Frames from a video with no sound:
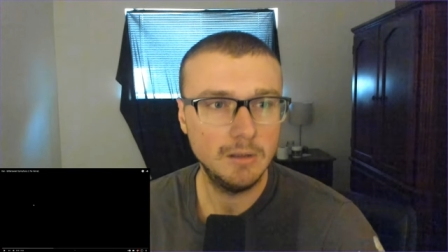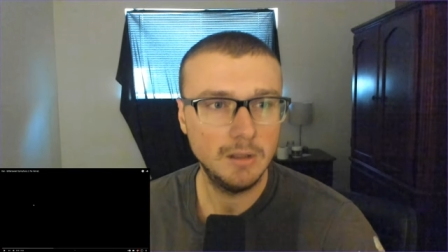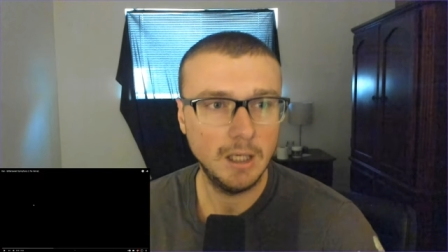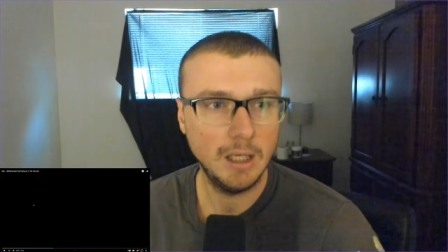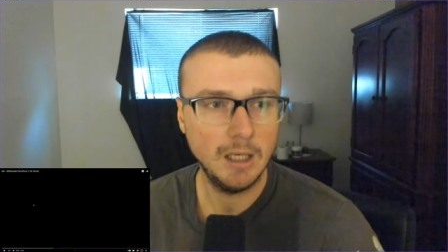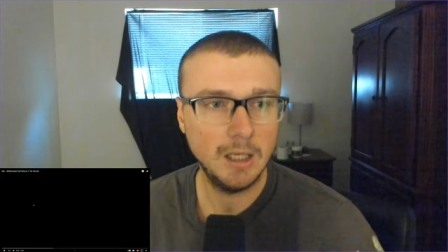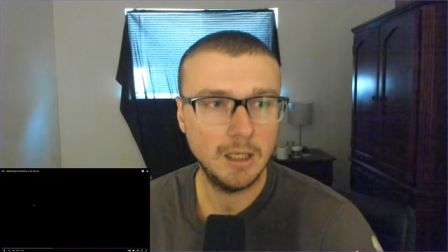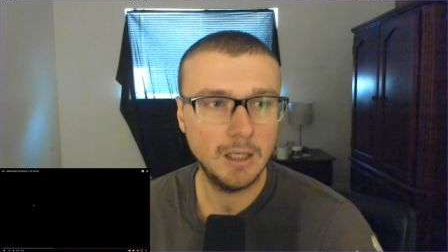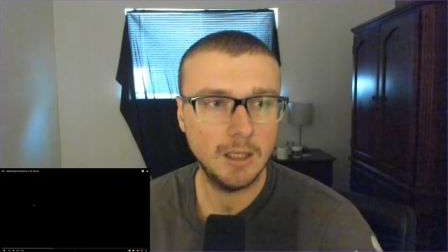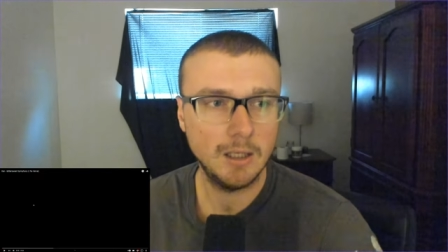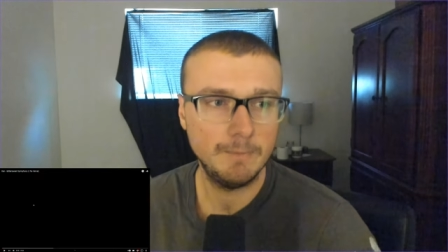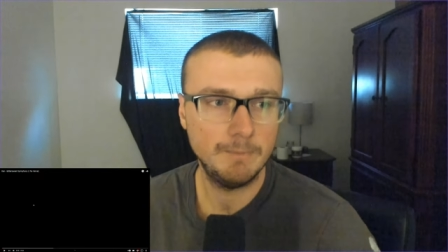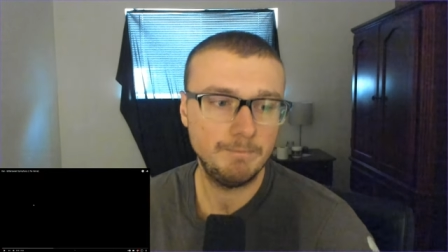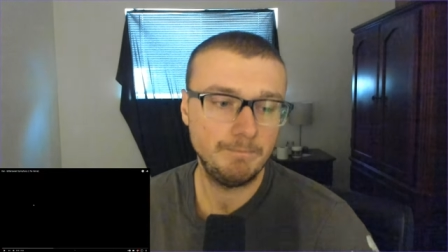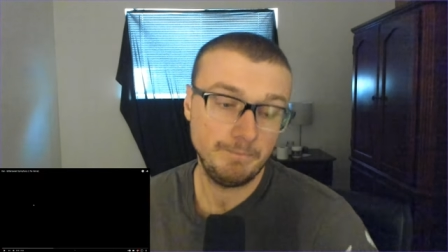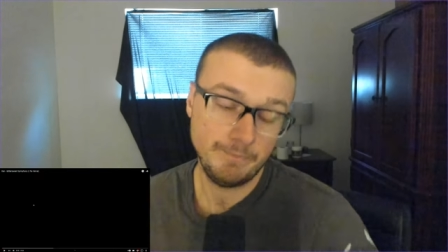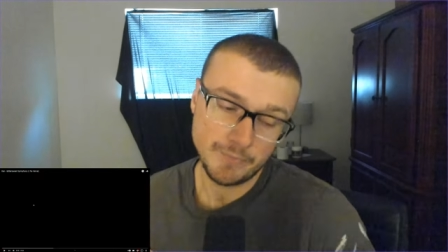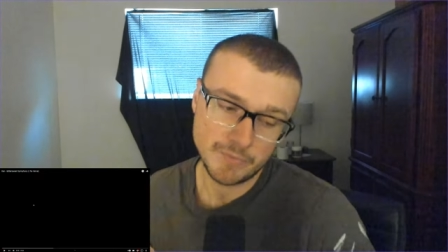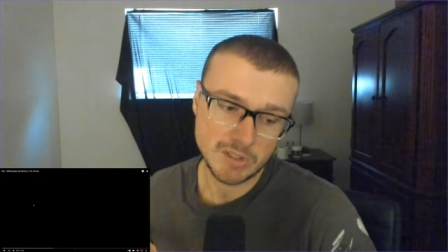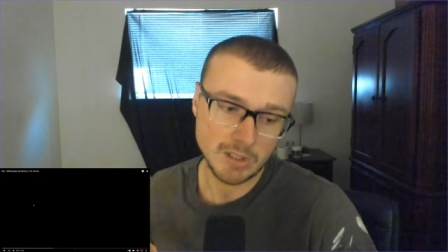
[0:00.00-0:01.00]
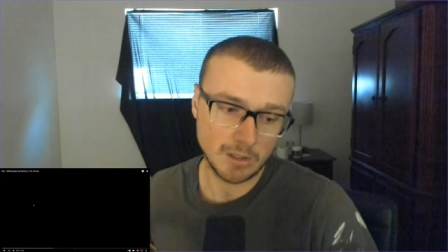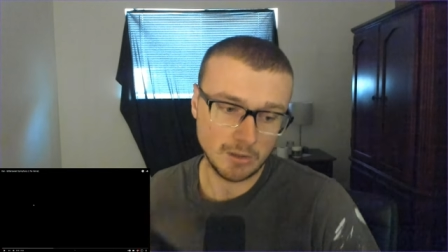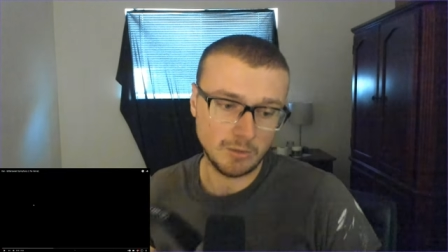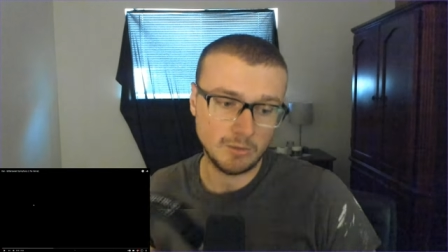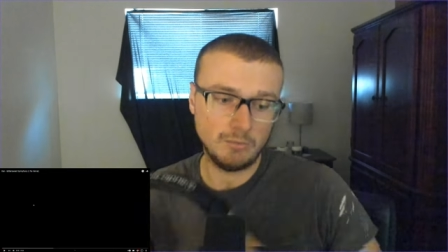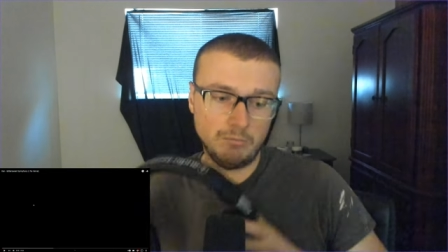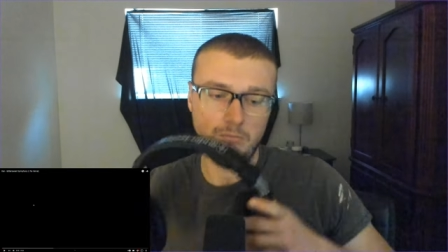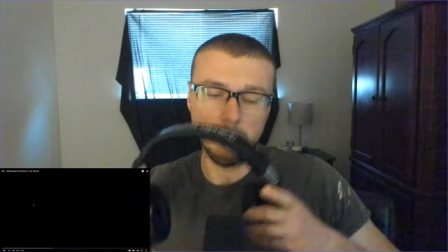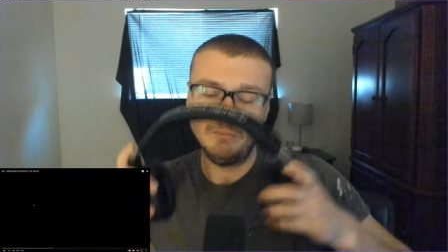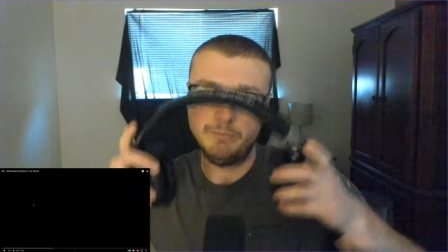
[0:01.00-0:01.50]
Um,
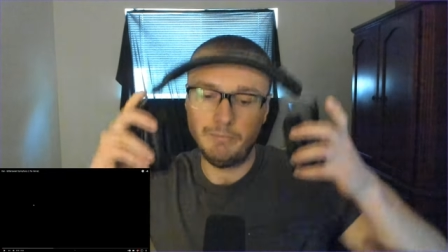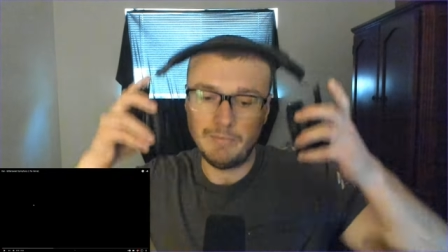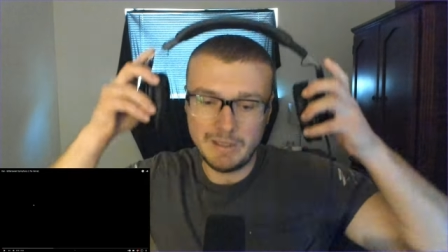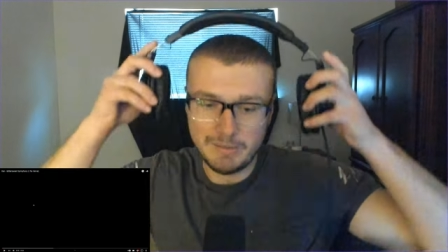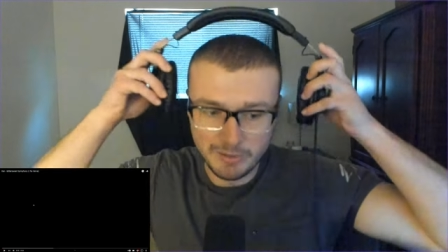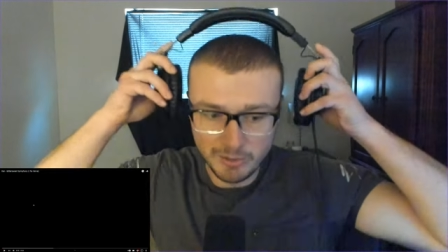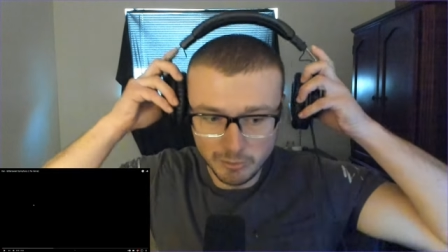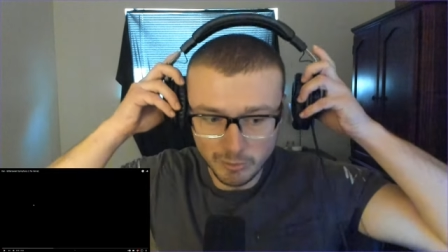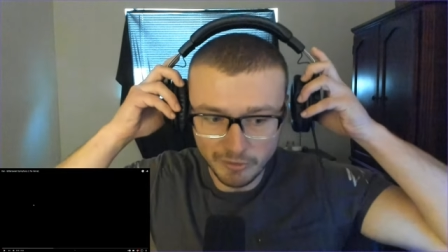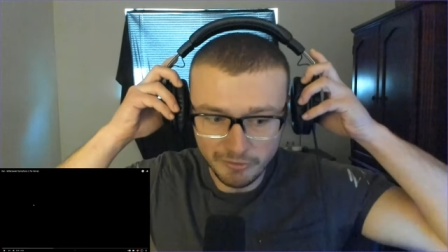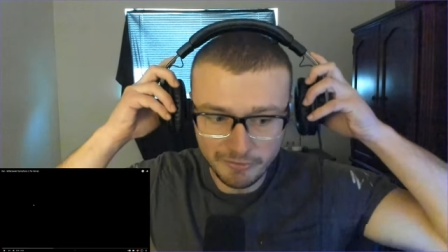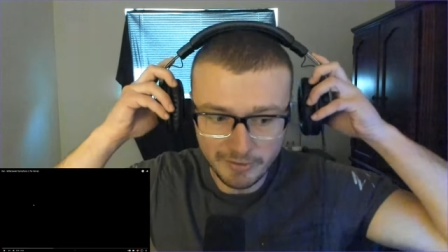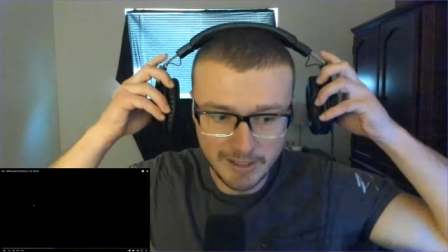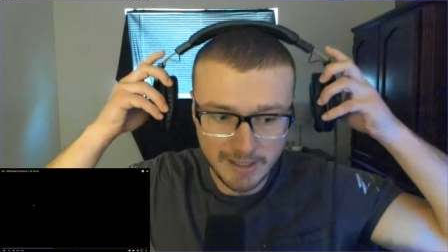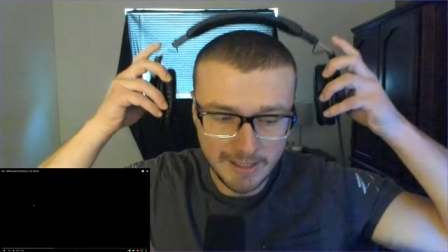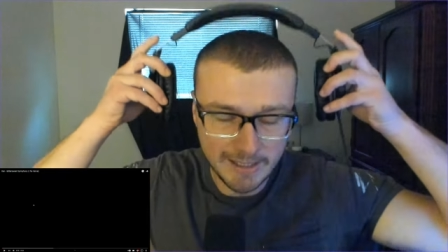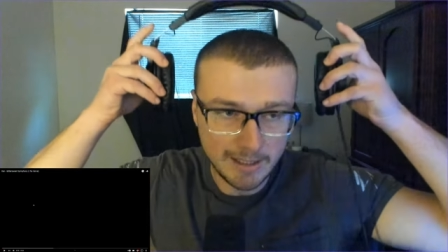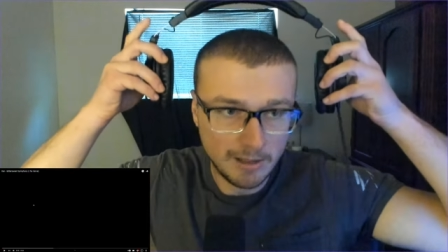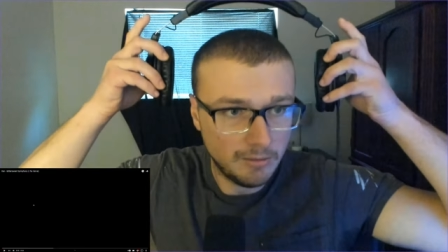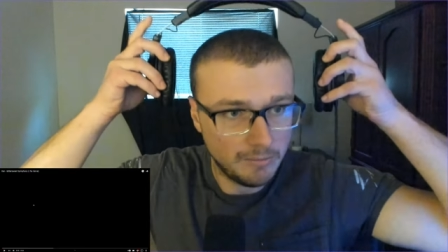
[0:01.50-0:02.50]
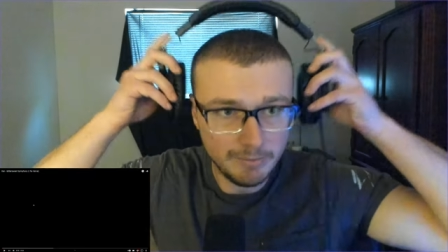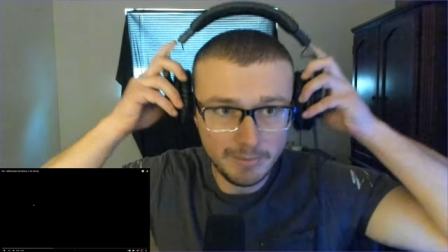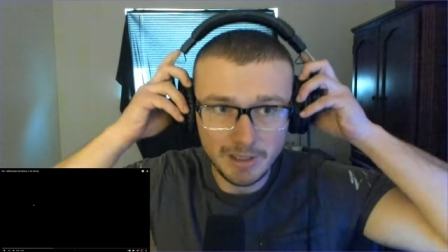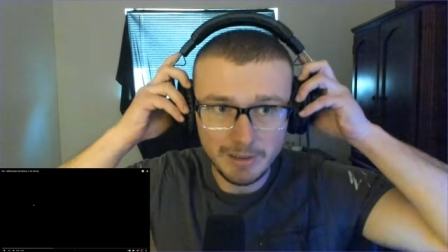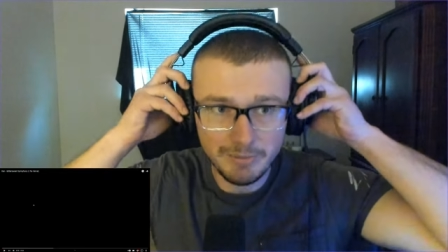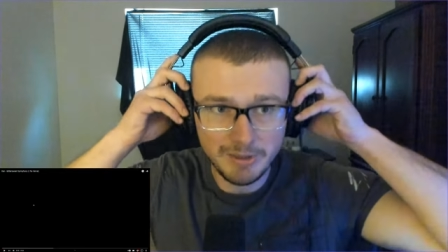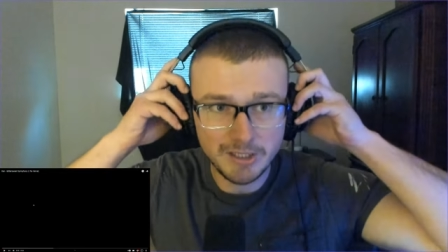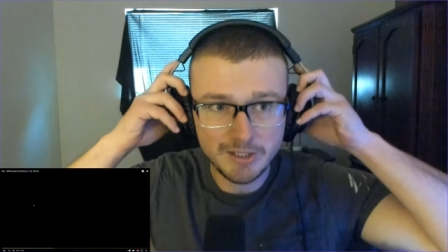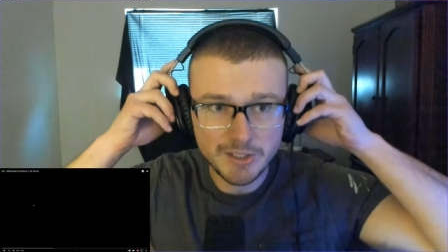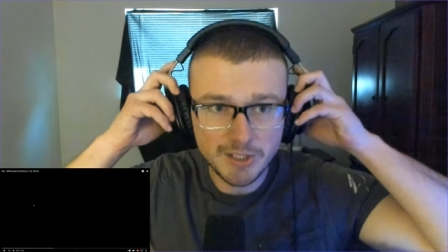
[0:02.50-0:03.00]
so, maybe we'll find out.
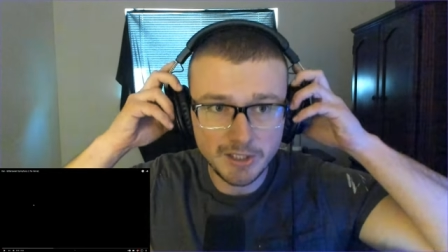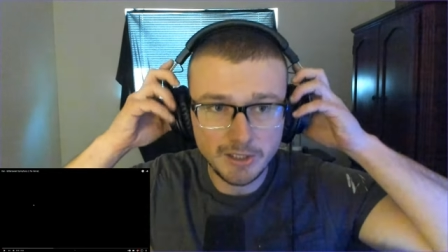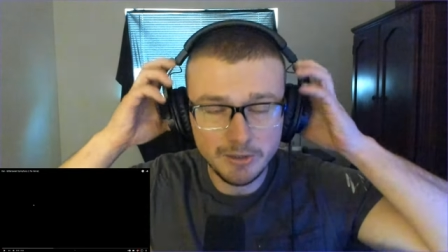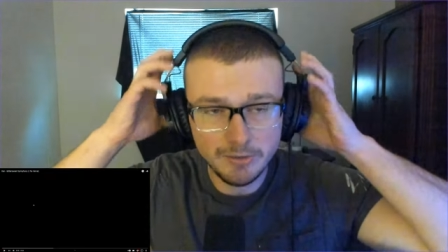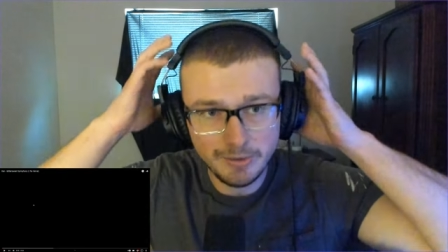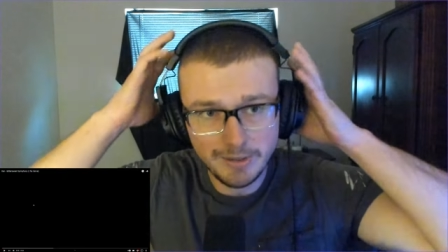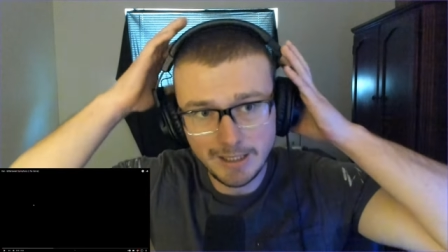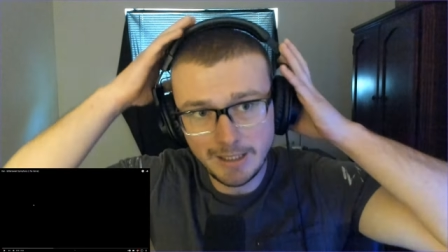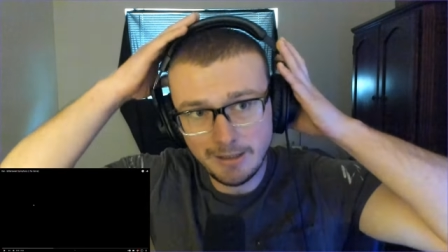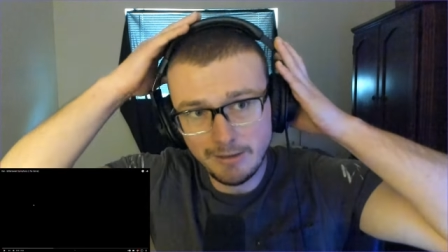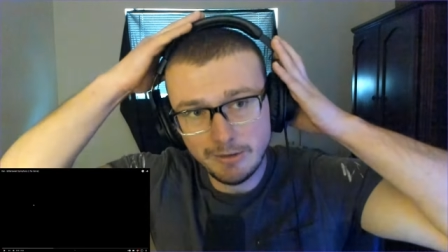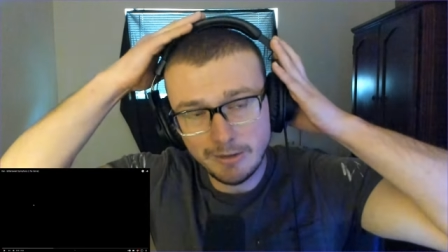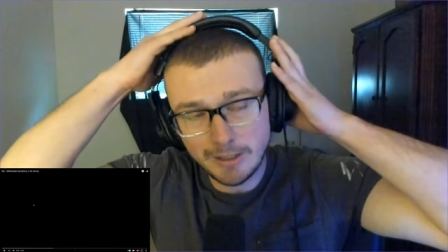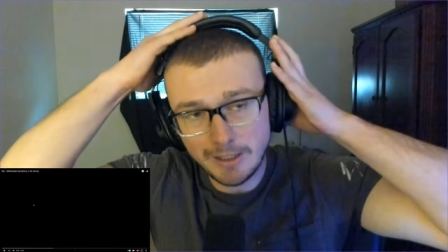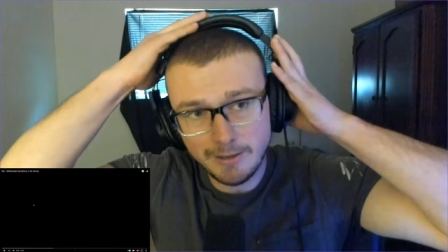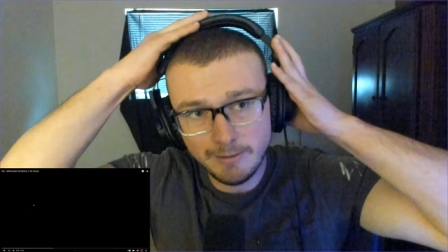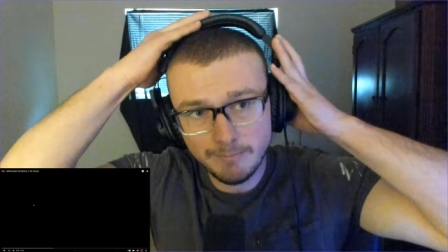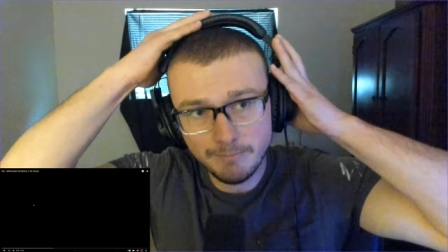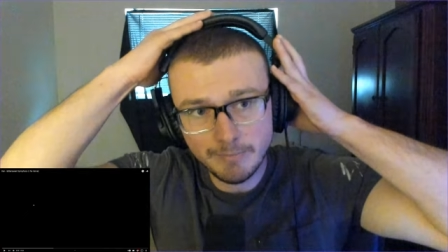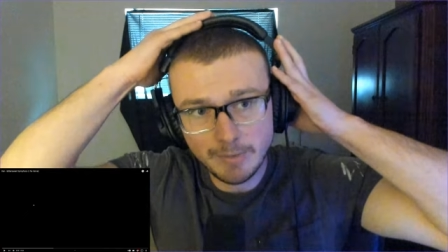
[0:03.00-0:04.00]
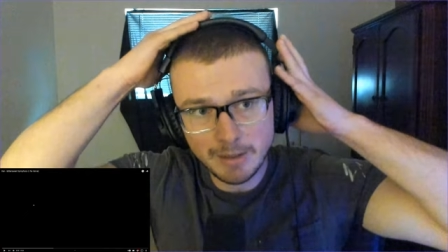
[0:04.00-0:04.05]
Maybe it's a UK thing.